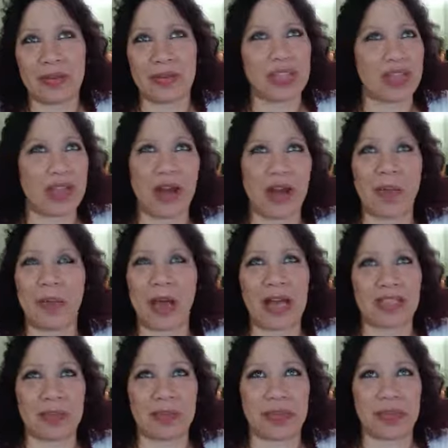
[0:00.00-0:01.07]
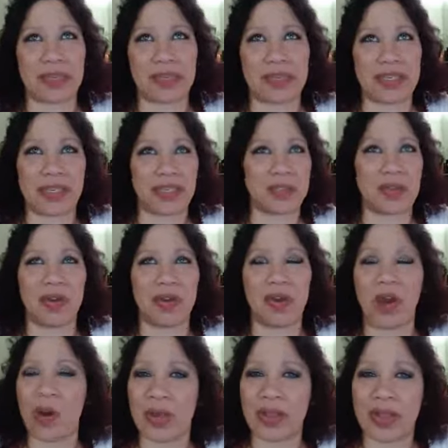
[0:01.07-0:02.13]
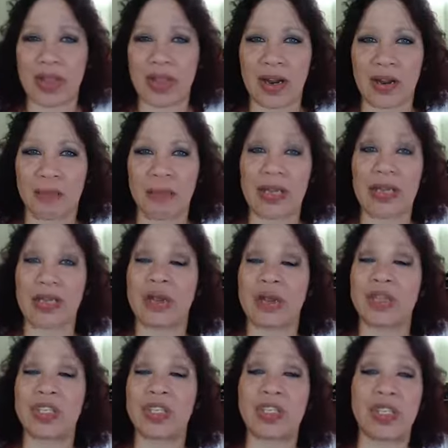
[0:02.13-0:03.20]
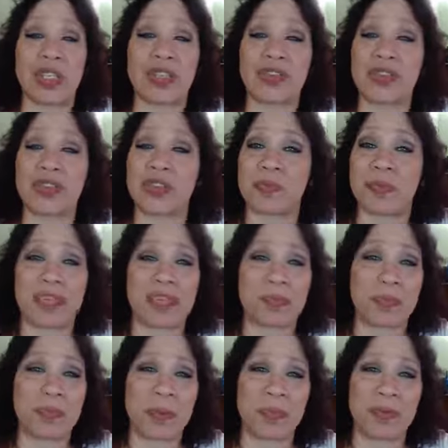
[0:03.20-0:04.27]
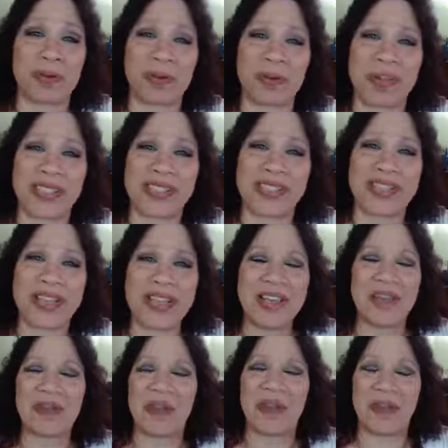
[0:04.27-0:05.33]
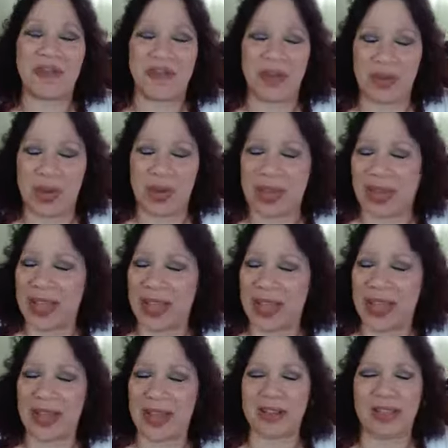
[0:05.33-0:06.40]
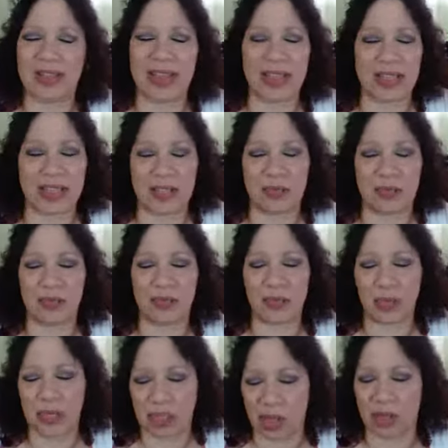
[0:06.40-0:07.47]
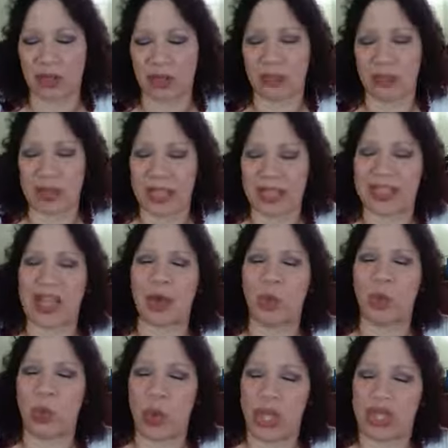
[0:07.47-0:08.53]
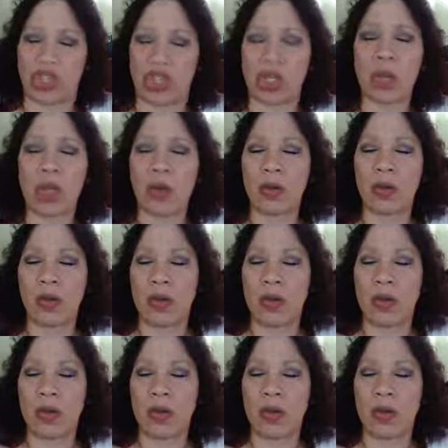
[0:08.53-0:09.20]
which is all possibilities, you can go in there, but it always changes because people are always, you have free will, and things result based on which